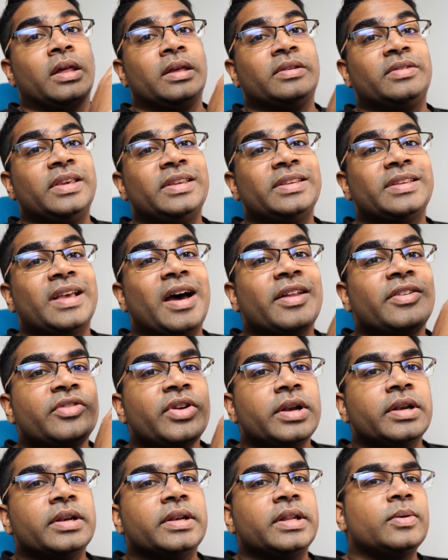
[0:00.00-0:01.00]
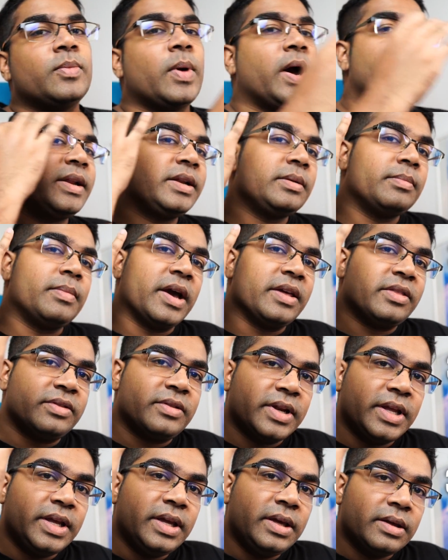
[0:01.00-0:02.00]
600 divided by
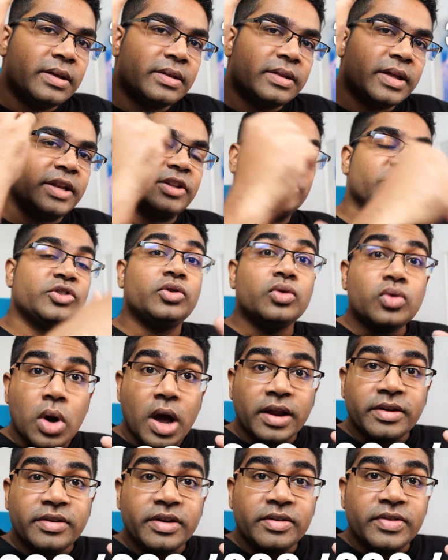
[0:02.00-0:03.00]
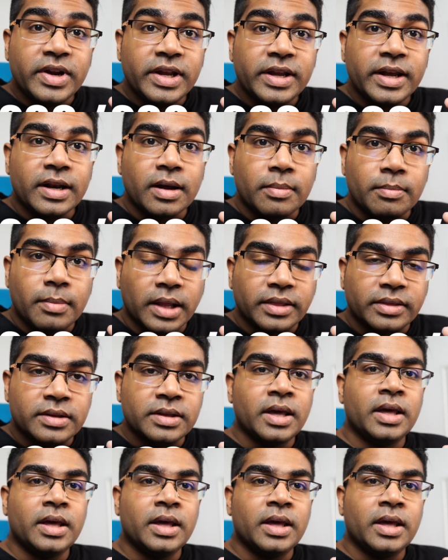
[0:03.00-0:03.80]
3, that is 200 ringgit a month.